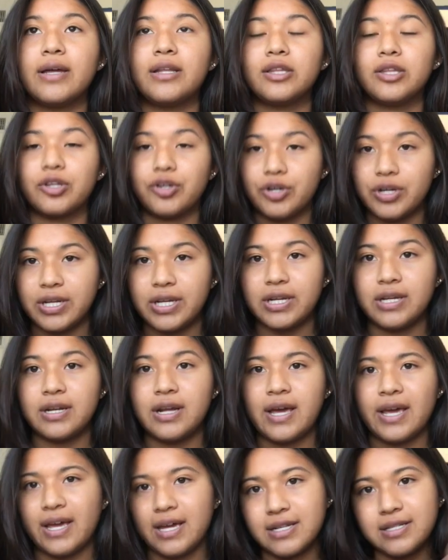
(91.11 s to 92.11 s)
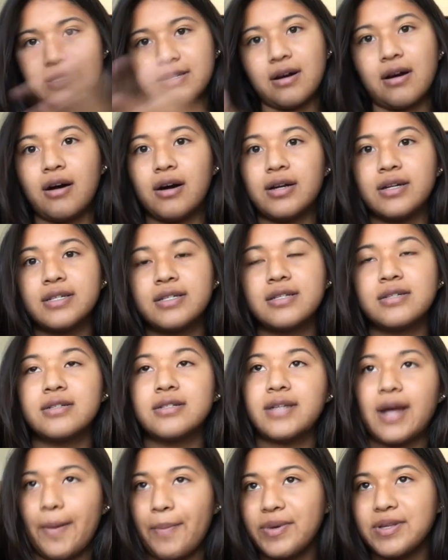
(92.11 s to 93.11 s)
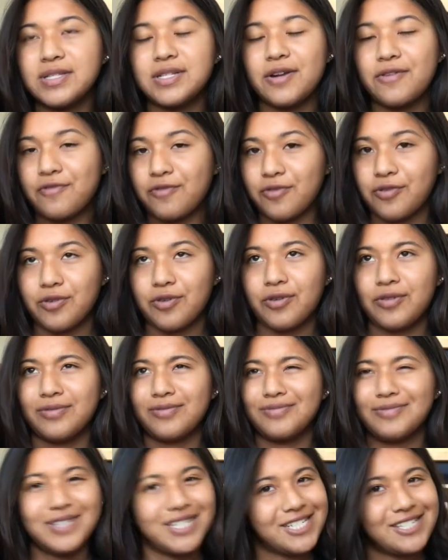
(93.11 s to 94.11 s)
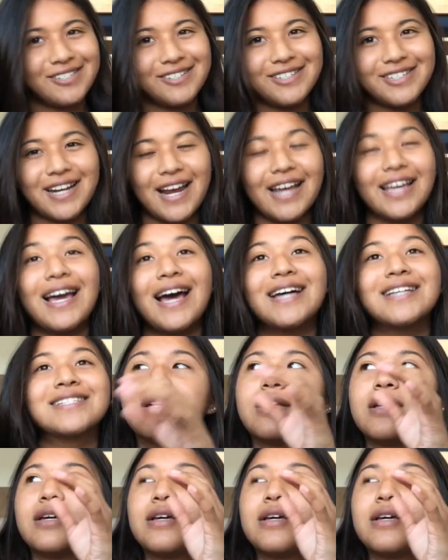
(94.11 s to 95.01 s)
learning hands-on type of stuff for research, I guess.